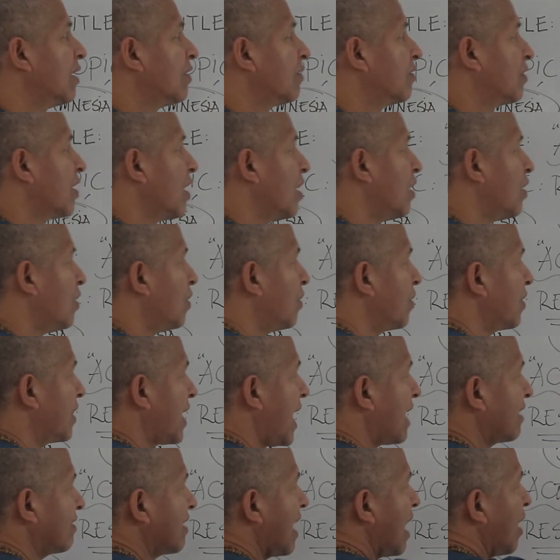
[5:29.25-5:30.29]
So
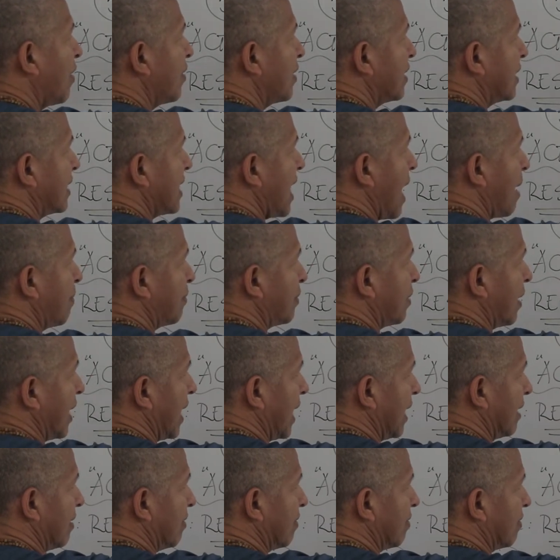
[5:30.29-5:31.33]
that's how the chapter
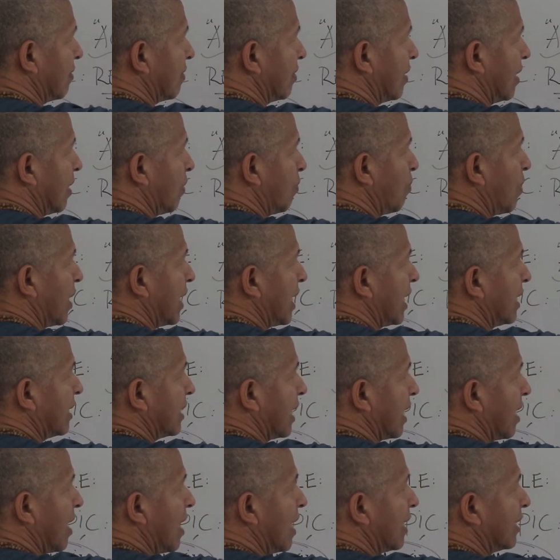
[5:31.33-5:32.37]
ends. What are
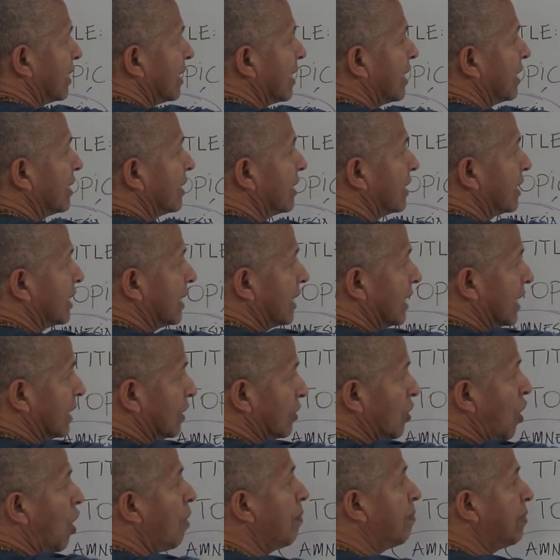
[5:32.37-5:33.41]
the contents? The
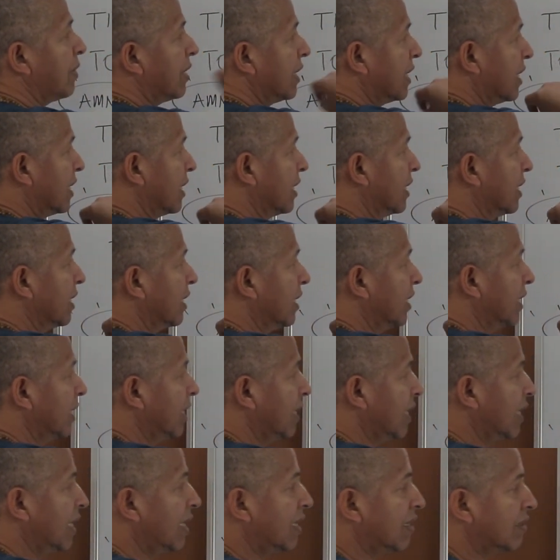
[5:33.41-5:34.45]
topic
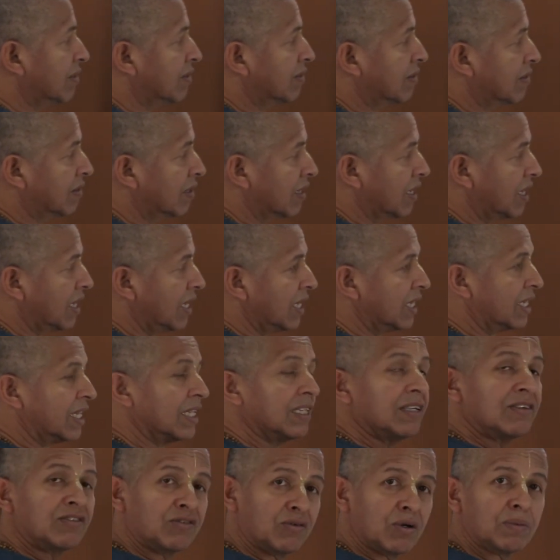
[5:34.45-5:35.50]
is the
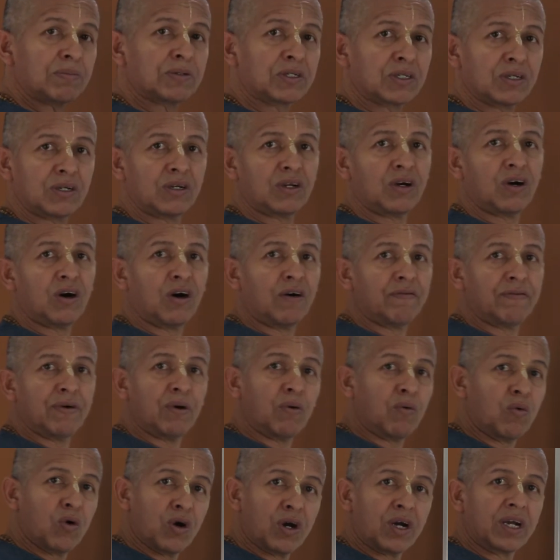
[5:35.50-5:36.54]
description of a
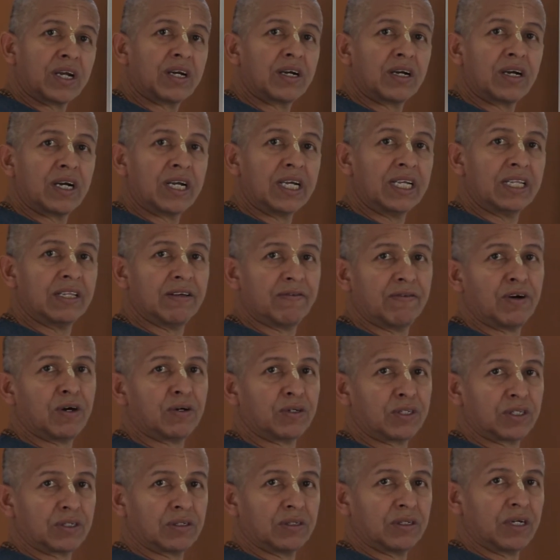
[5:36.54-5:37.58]
worker in
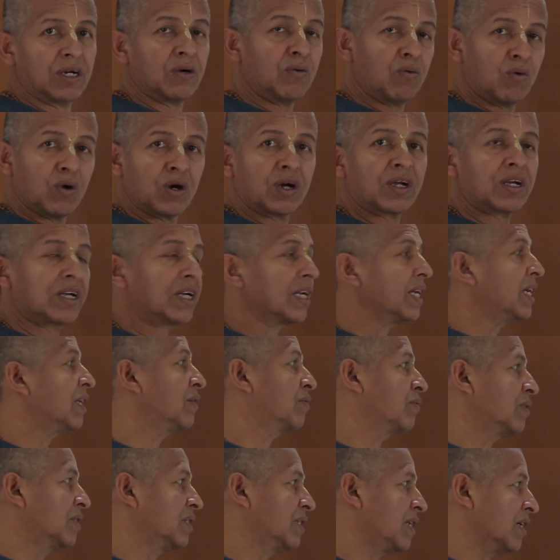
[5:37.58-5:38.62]
devotion, a worker in
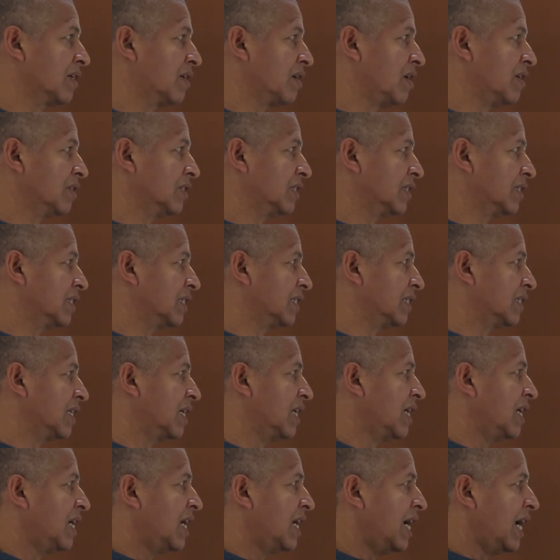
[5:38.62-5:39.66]
Krishna consciousness.
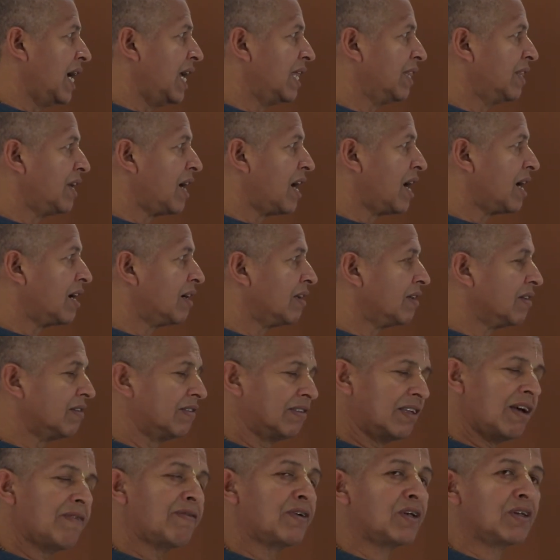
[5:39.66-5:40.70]
And there are
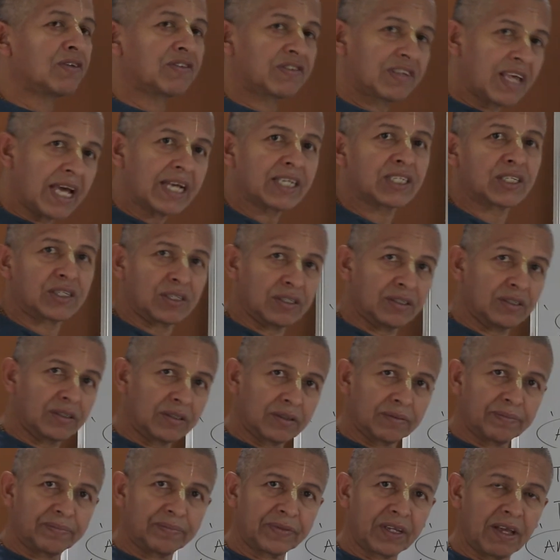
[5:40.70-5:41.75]
several
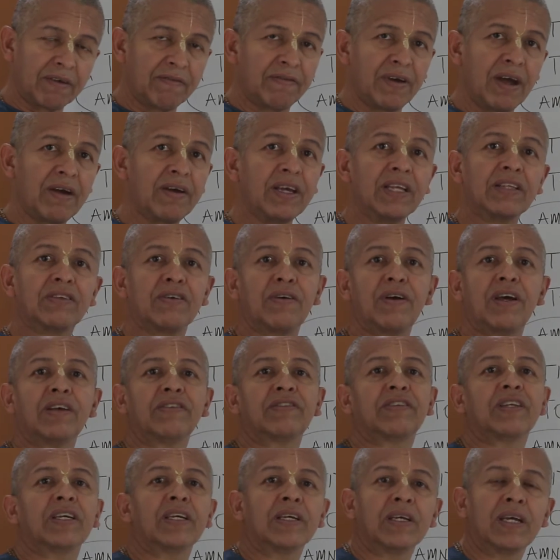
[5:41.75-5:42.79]
sections, very
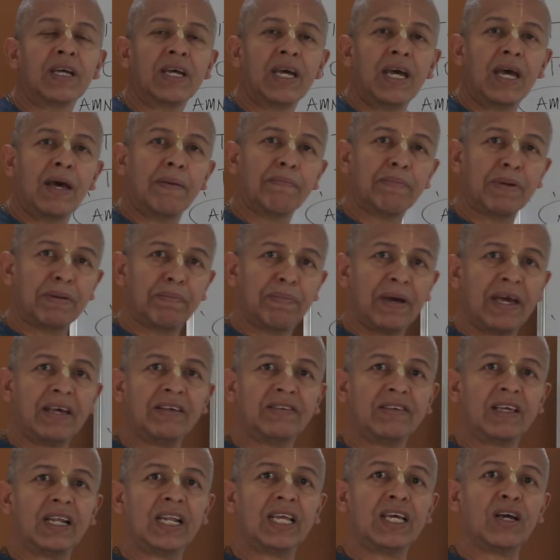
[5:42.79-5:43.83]
interesting, but
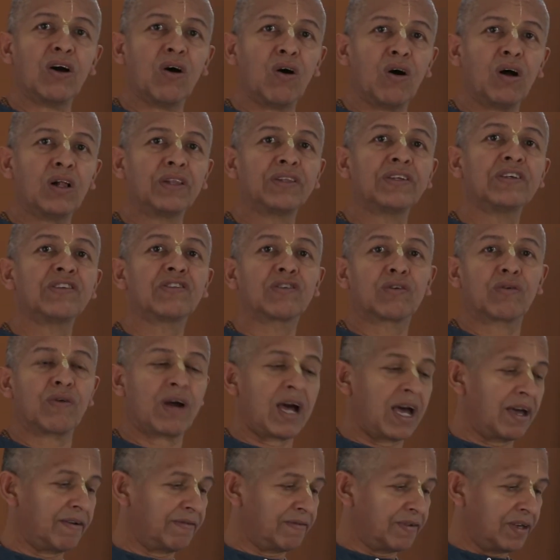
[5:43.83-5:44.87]
basically all
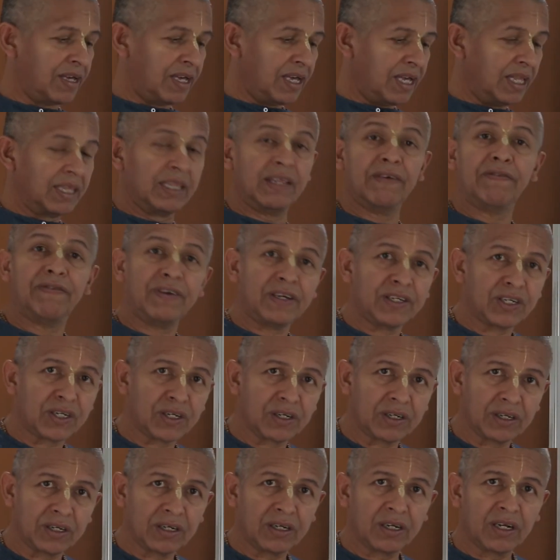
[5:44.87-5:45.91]
describe the
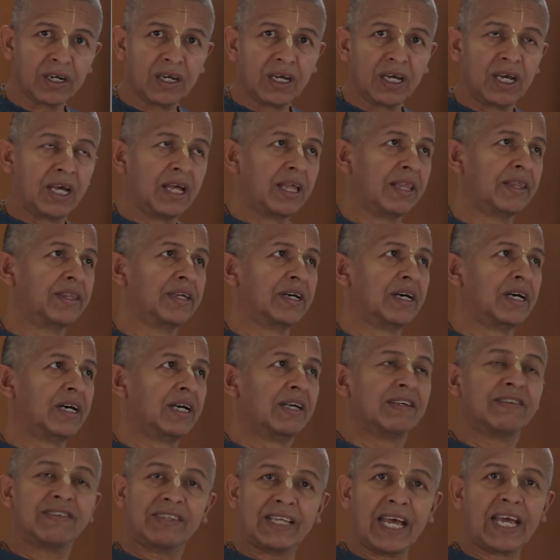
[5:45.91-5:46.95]
vision,
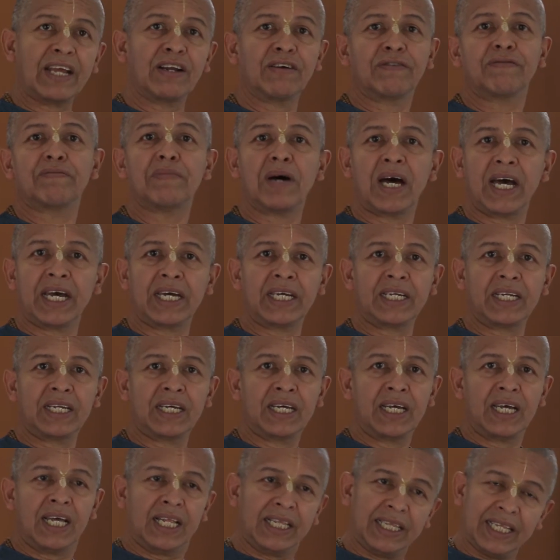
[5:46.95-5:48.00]
the state of
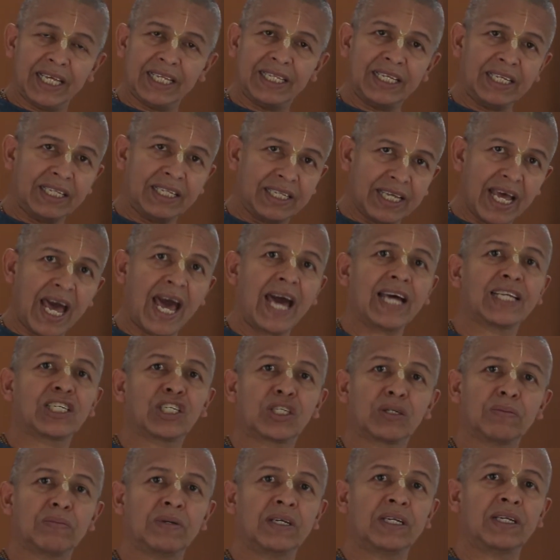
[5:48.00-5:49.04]
mind, the
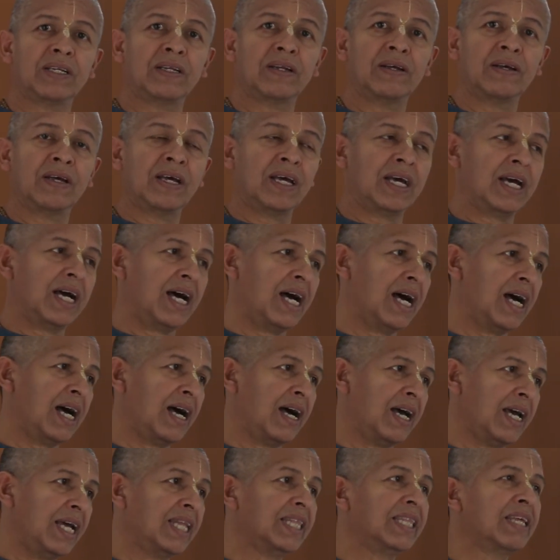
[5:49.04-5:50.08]
detachment,
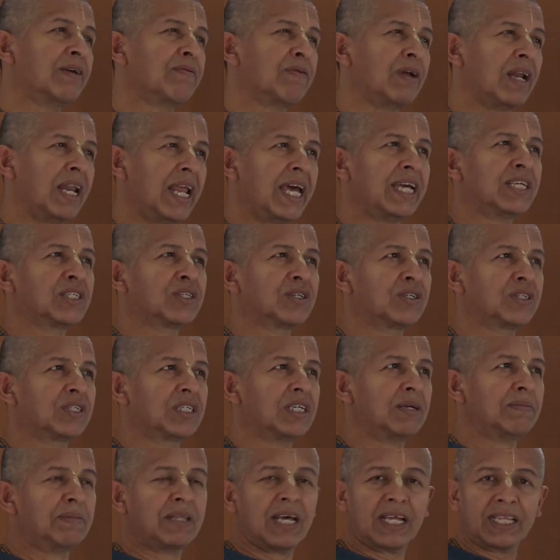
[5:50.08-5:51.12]
and the
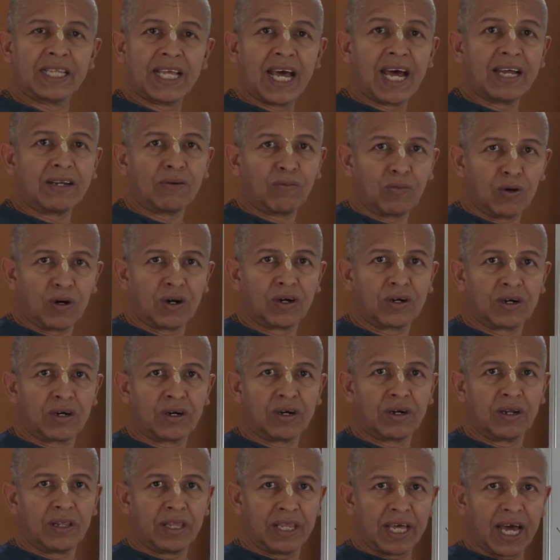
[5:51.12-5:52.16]
relationship that that
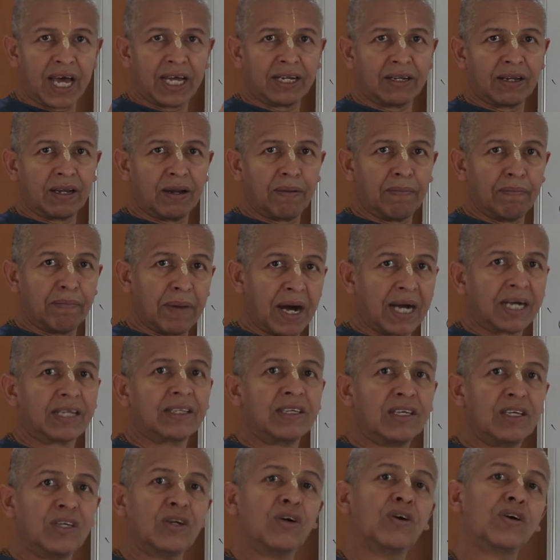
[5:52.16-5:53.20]
worker, that
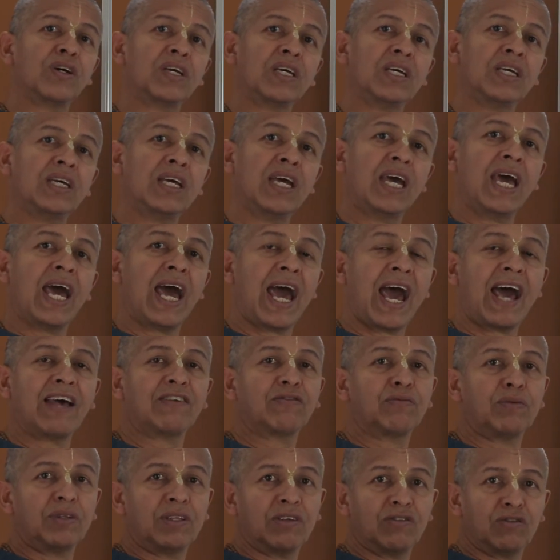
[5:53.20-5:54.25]
bhakti yogi
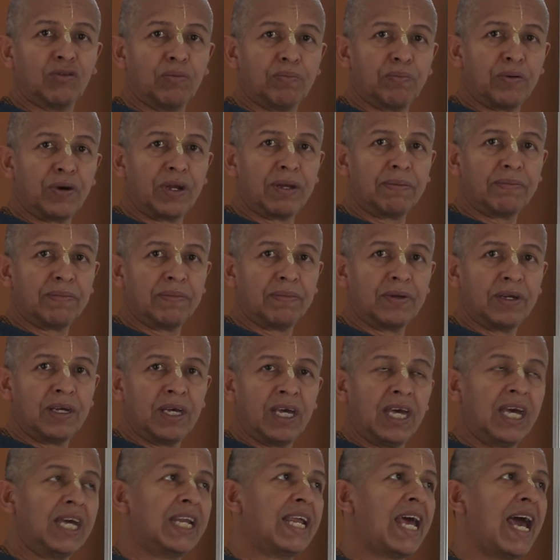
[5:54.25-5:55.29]
has with the Supreme
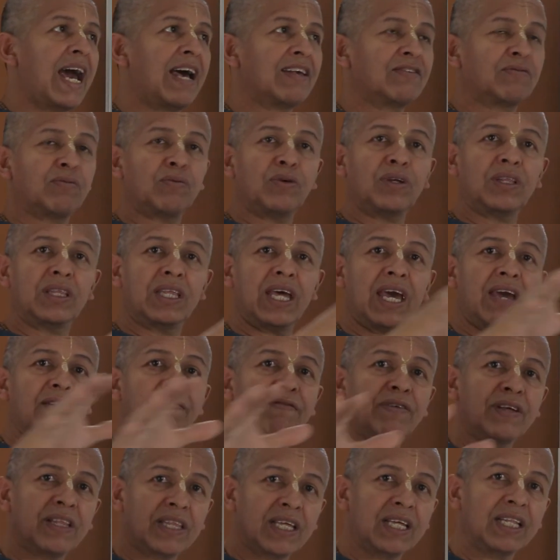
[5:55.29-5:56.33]
and has with
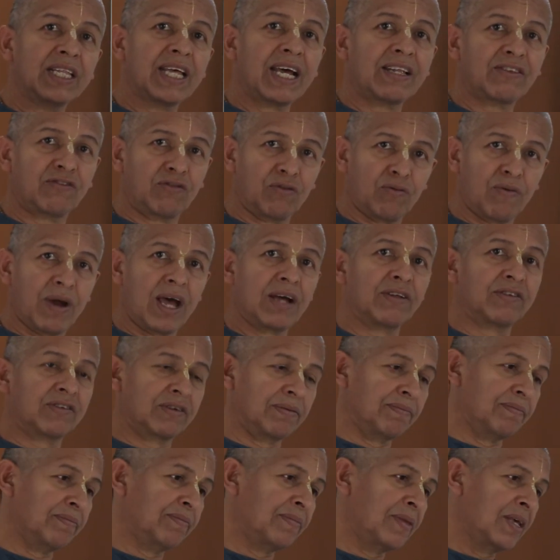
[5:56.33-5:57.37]
everything that surrounds
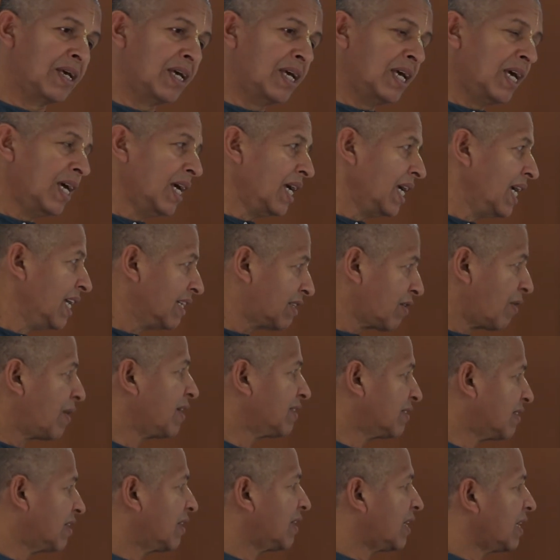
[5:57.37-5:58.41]
him.
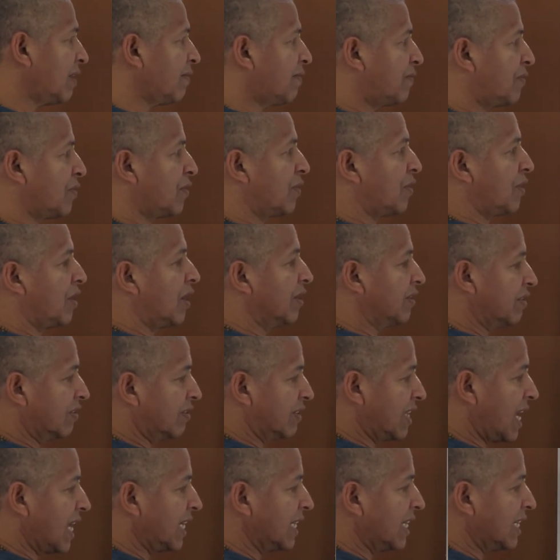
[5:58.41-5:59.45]
Interestingly, for
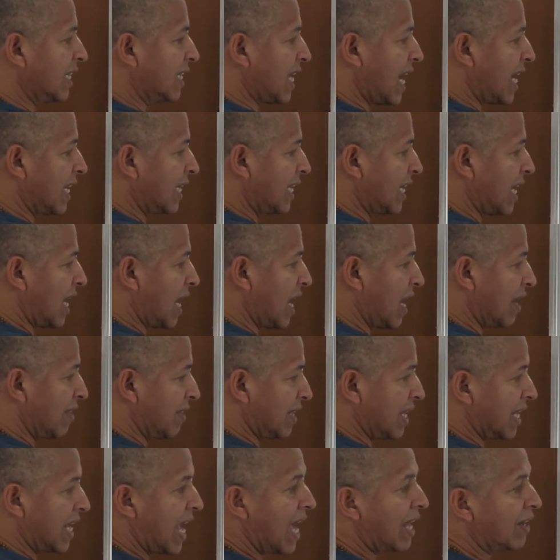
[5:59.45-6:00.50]
understanding that are
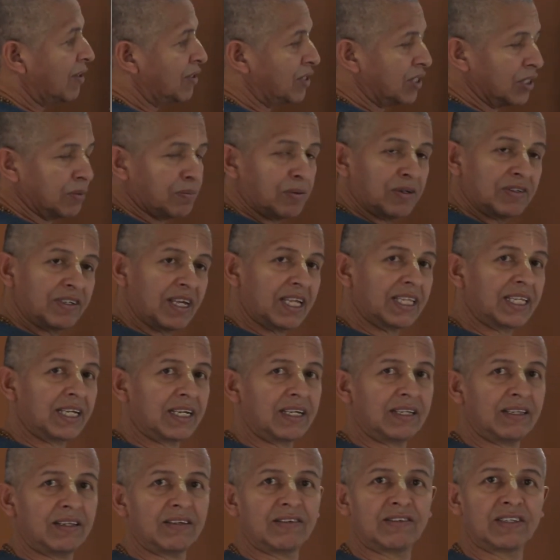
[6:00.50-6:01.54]
the analogies presented
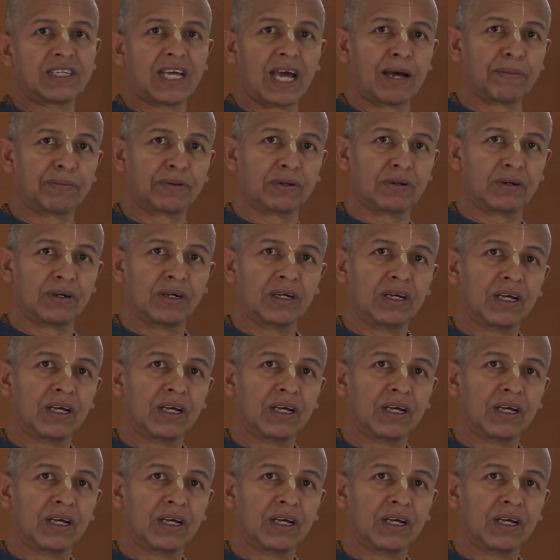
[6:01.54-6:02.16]
in this chapter.